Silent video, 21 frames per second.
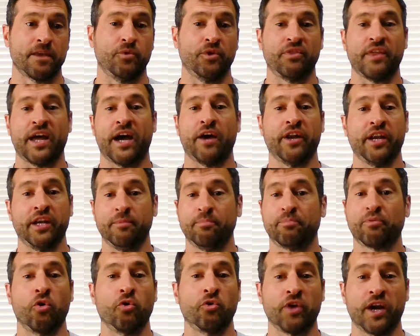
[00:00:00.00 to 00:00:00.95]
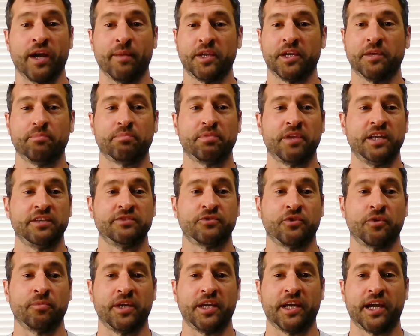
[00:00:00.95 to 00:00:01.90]
without any programming in place
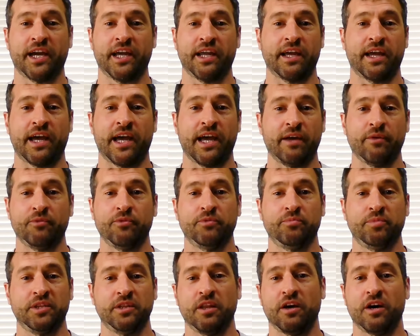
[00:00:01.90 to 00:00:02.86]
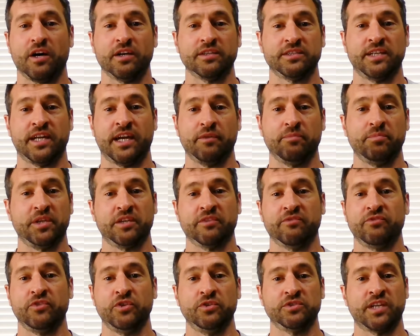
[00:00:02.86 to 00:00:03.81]
for me, I would be lost and I would be
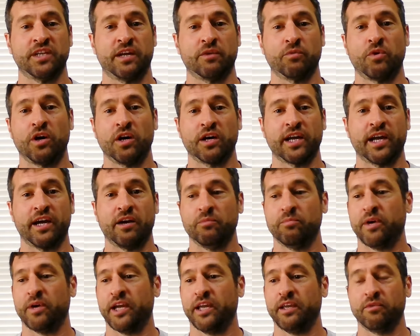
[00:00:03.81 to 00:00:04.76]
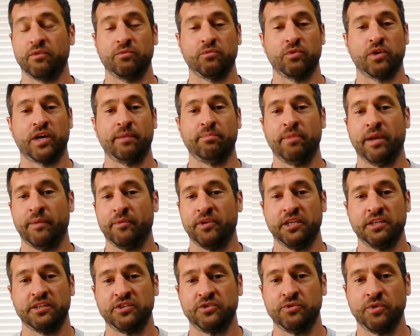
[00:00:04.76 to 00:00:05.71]
confused and I'd walk out I'd maybe
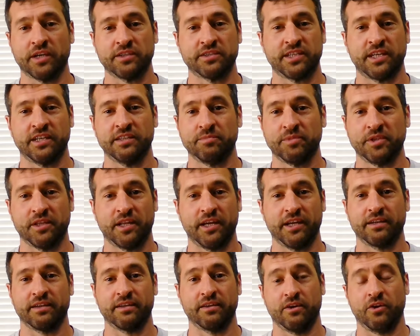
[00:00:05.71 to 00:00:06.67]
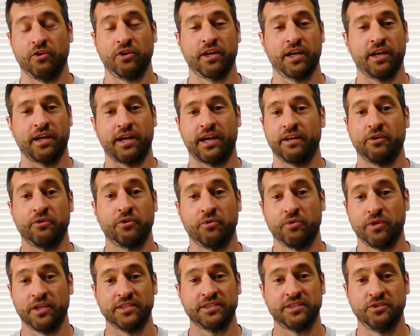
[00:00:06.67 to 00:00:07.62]
hit two exercises and be like, okay, I don't know
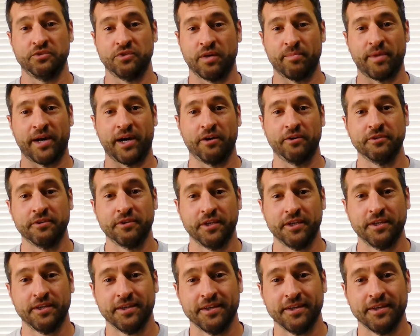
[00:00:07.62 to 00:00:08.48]
what else to do. I'm out.